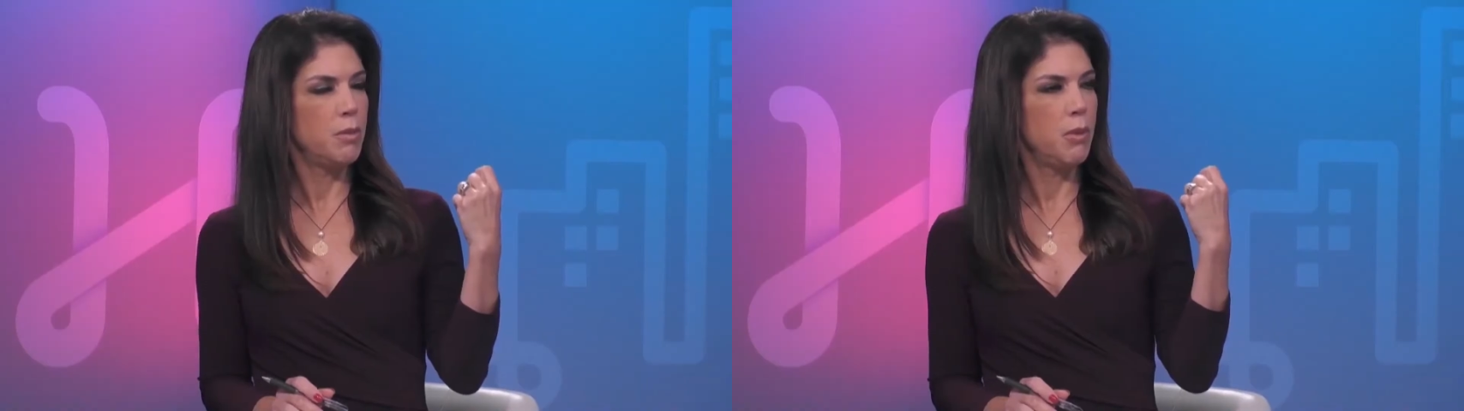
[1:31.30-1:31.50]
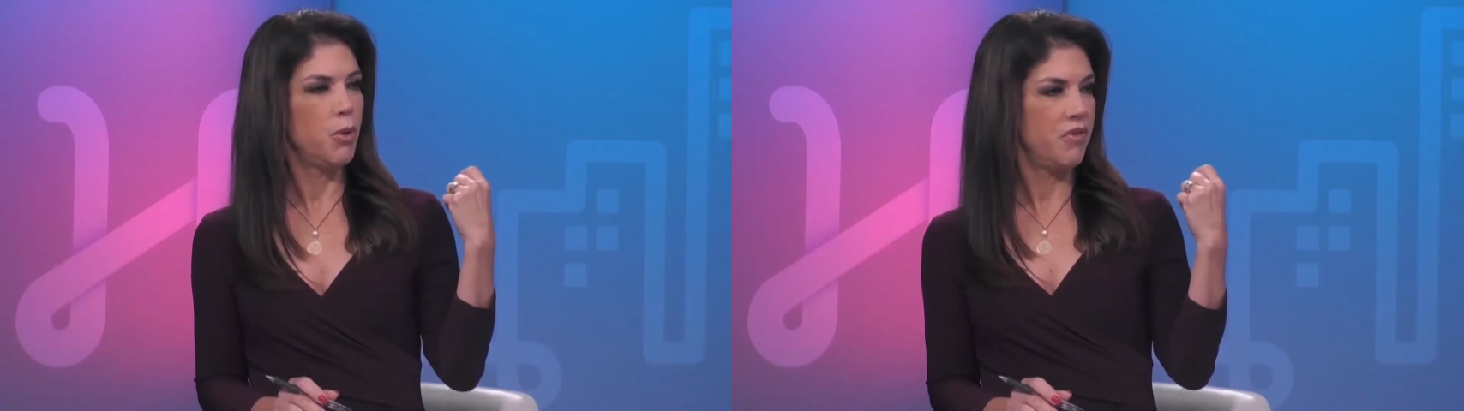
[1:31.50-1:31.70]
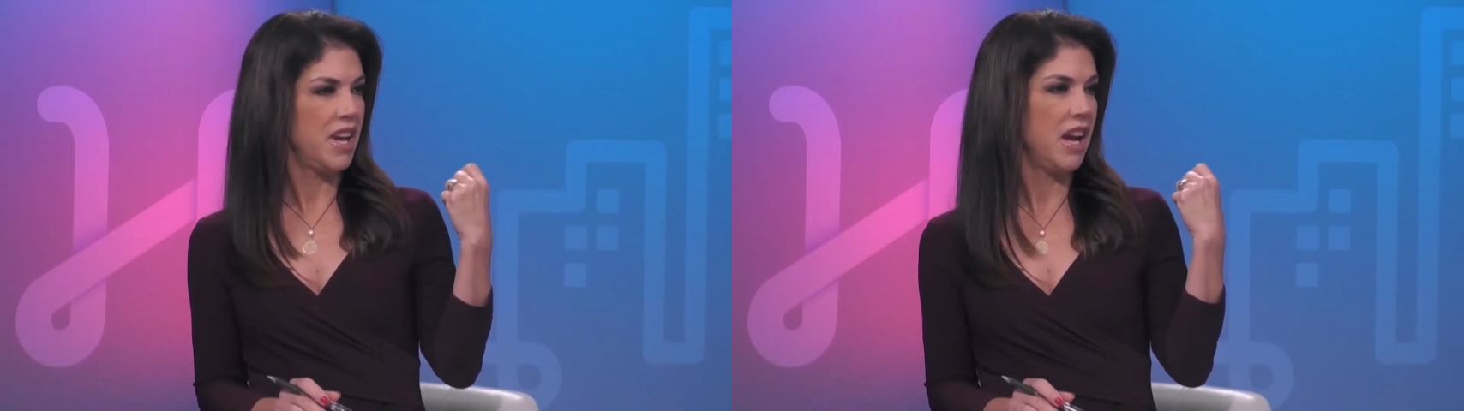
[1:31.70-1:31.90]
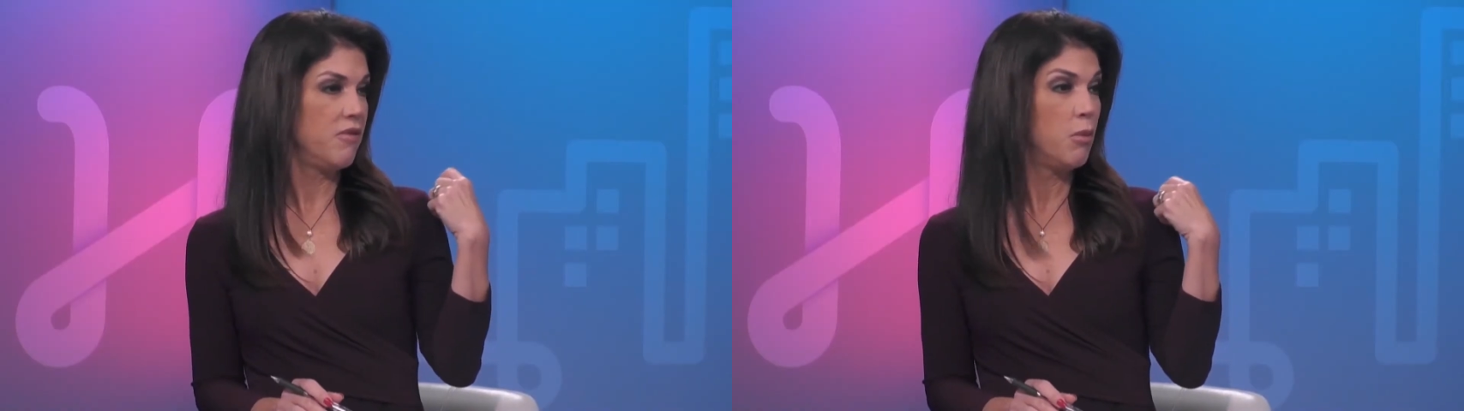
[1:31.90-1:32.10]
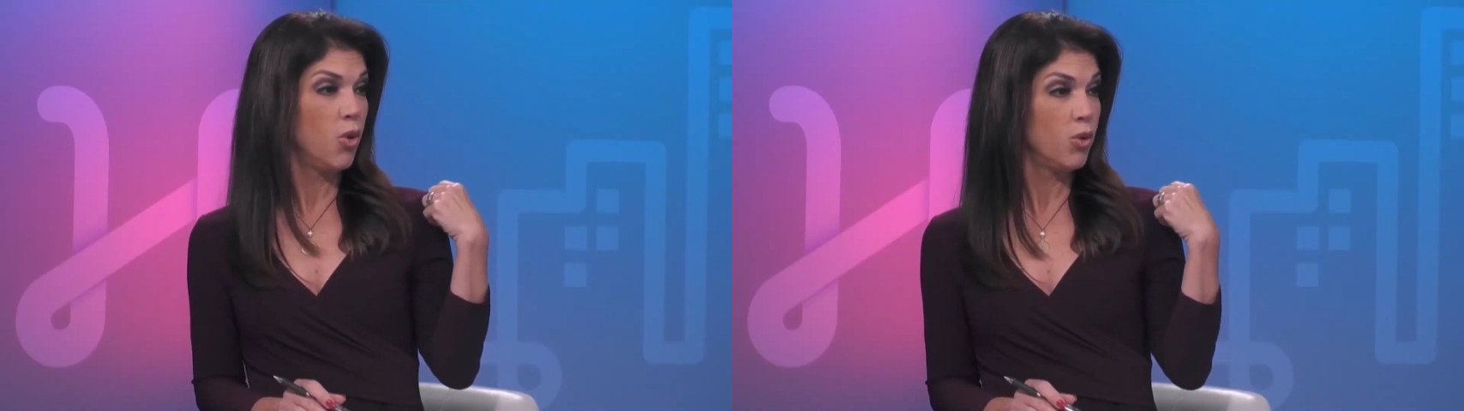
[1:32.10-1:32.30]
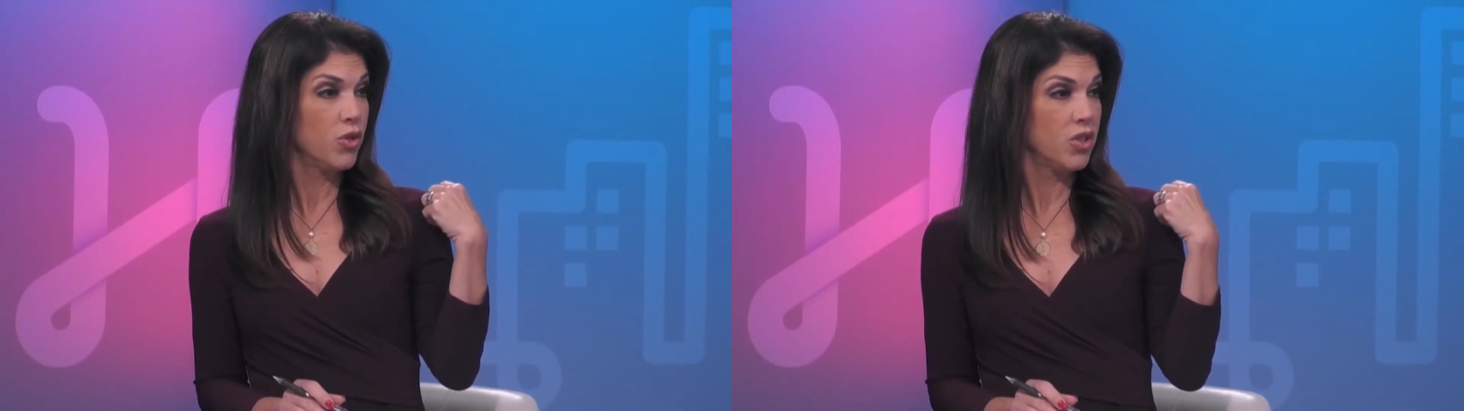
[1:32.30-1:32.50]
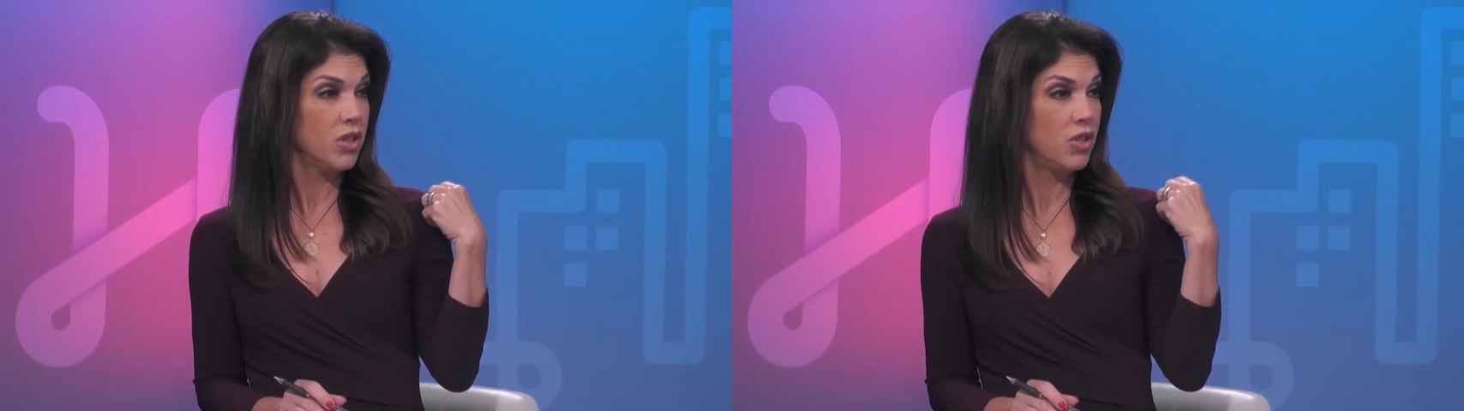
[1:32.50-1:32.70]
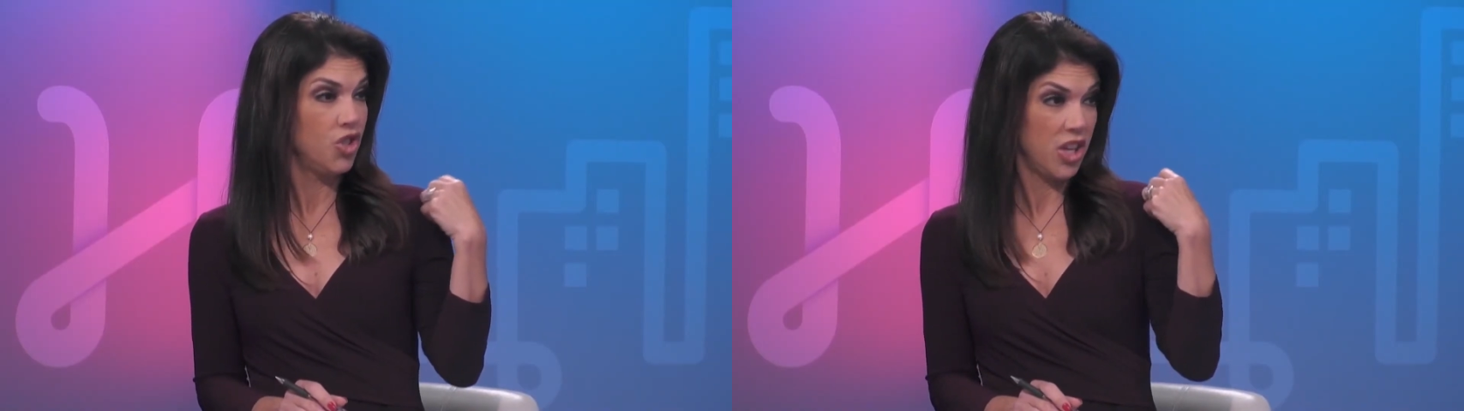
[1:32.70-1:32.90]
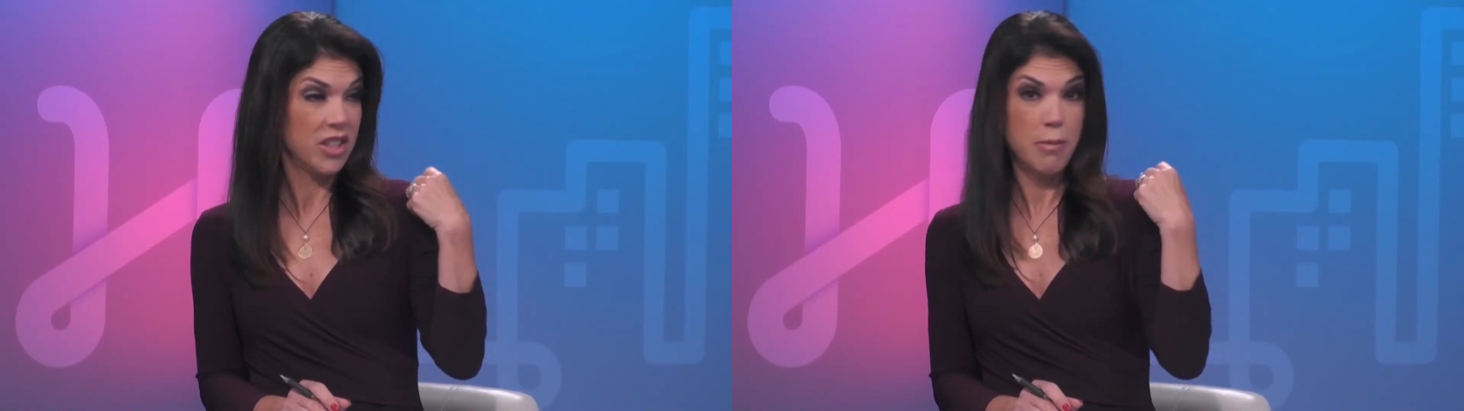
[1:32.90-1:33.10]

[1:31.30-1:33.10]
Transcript: people if they have moles to check